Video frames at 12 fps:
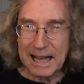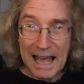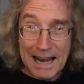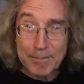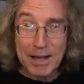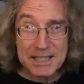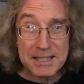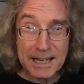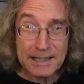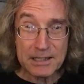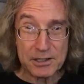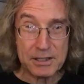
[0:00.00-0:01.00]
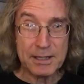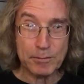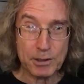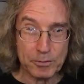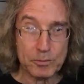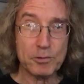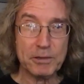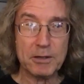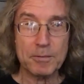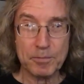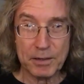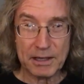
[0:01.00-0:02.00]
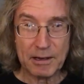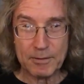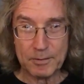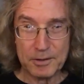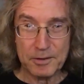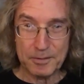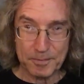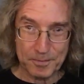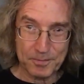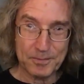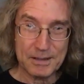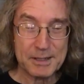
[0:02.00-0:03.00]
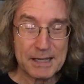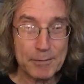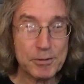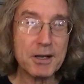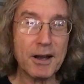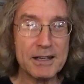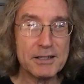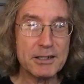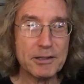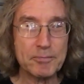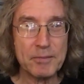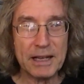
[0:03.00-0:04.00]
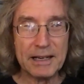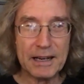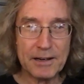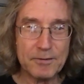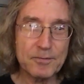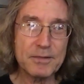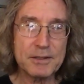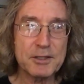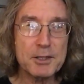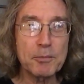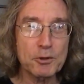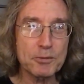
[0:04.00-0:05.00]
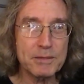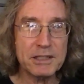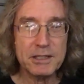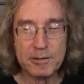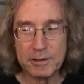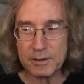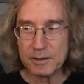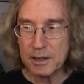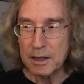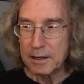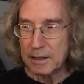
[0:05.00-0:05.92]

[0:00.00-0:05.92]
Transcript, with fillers: And I'm not saying they're the same dome tweeter, but they're the same size and they're made out of similar materials.